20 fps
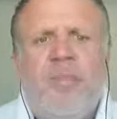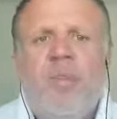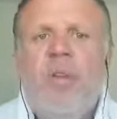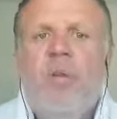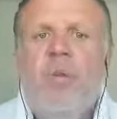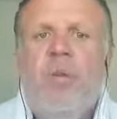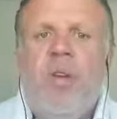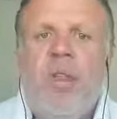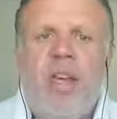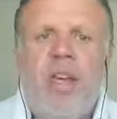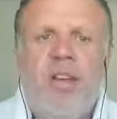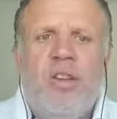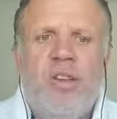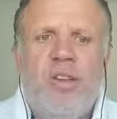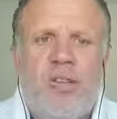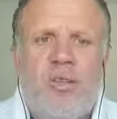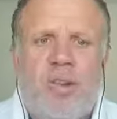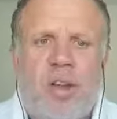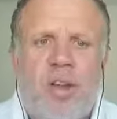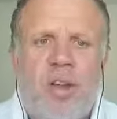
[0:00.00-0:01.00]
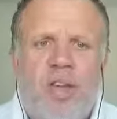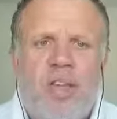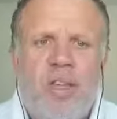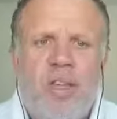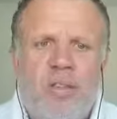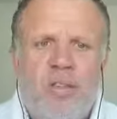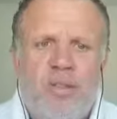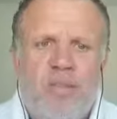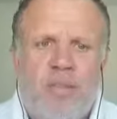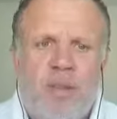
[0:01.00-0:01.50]
We then try
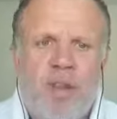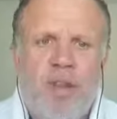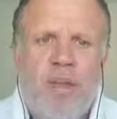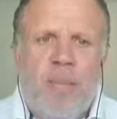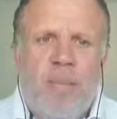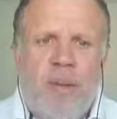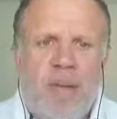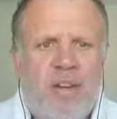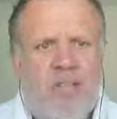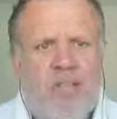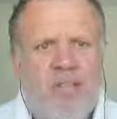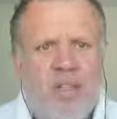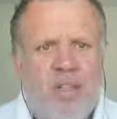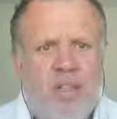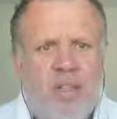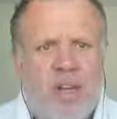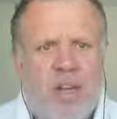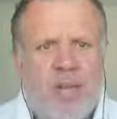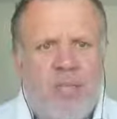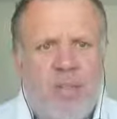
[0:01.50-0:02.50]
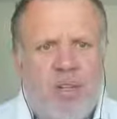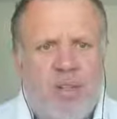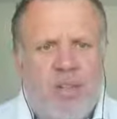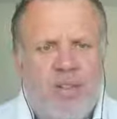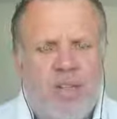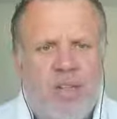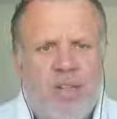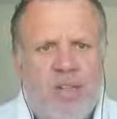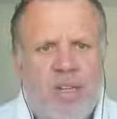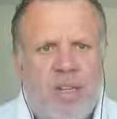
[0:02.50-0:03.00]
to write a benefit statement
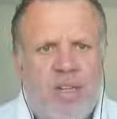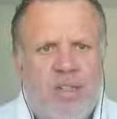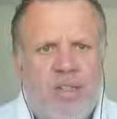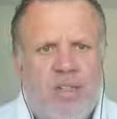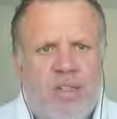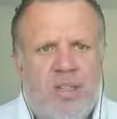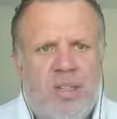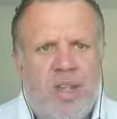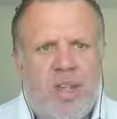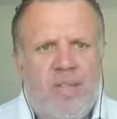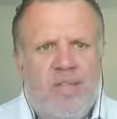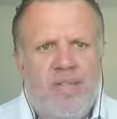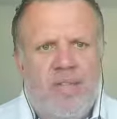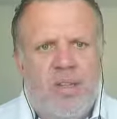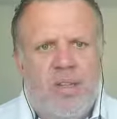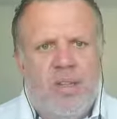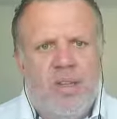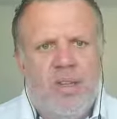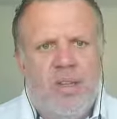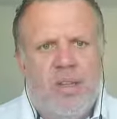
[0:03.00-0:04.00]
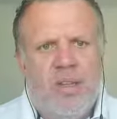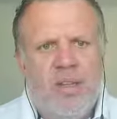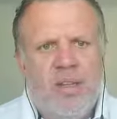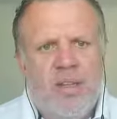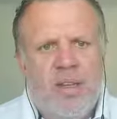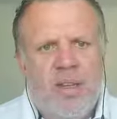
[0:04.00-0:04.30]
associated to that feature.